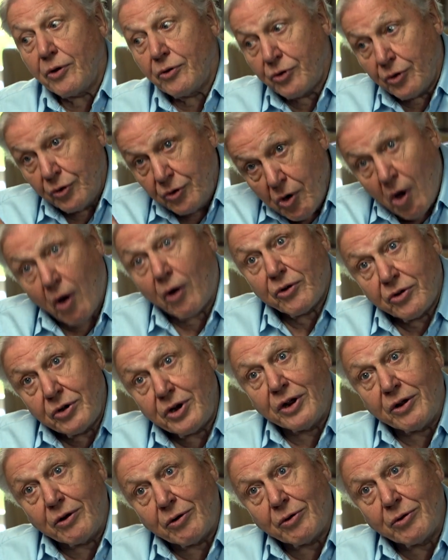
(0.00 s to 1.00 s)
do not
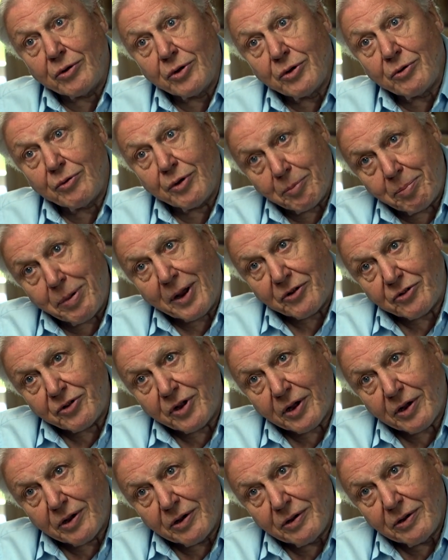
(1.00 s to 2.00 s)
deal with plastic.